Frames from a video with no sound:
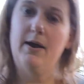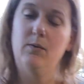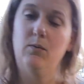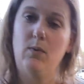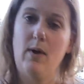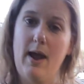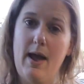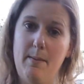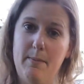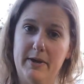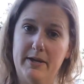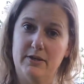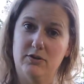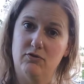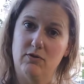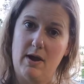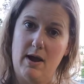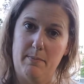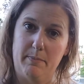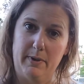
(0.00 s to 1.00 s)
rabbit
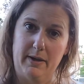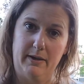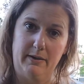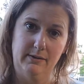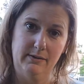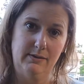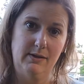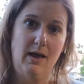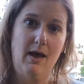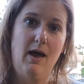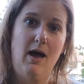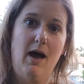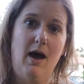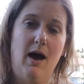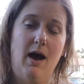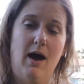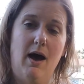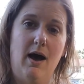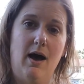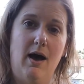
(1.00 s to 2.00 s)
droppings
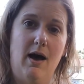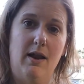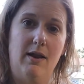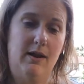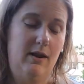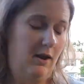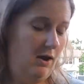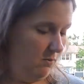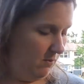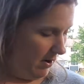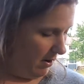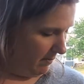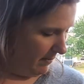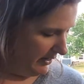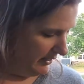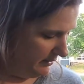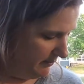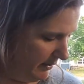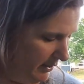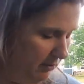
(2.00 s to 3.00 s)
on around my
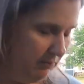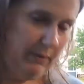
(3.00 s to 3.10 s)
tomato